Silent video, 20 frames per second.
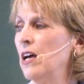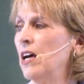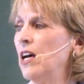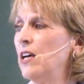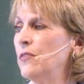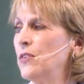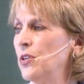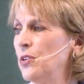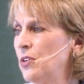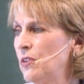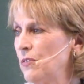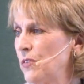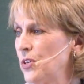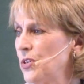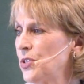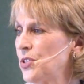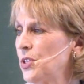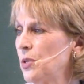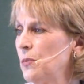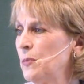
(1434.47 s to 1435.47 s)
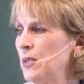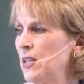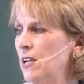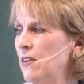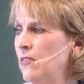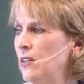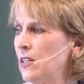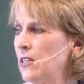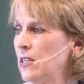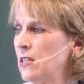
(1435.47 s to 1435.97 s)
of universal
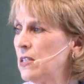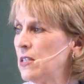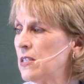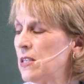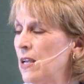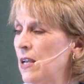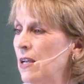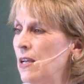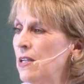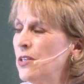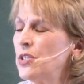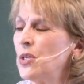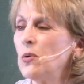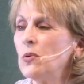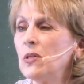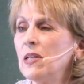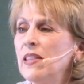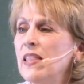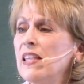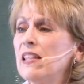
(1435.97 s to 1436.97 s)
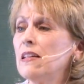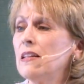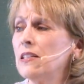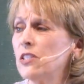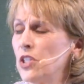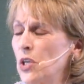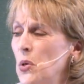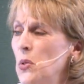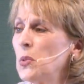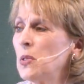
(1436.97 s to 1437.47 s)
benevolence,
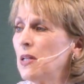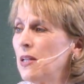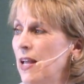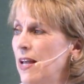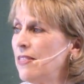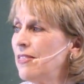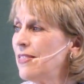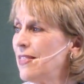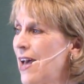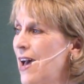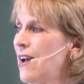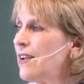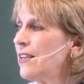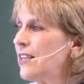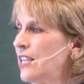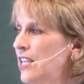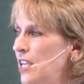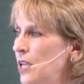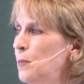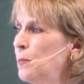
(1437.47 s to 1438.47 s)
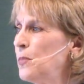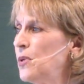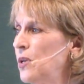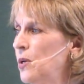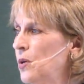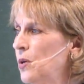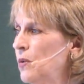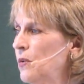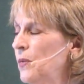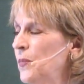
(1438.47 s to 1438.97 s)
don't let that keep
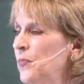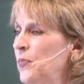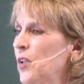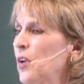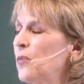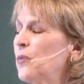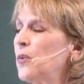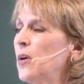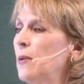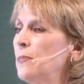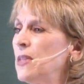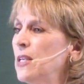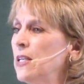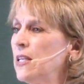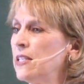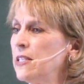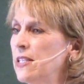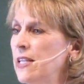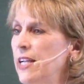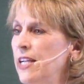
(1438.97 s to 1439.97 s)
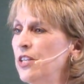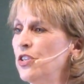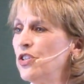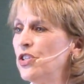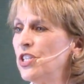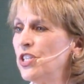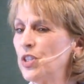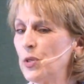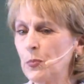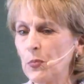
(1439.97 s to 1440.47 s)
you from the
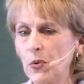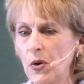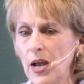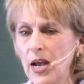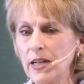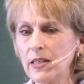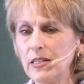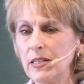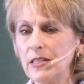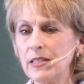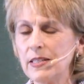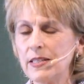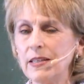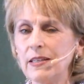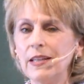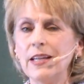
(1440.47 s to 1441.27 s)
intention to practice it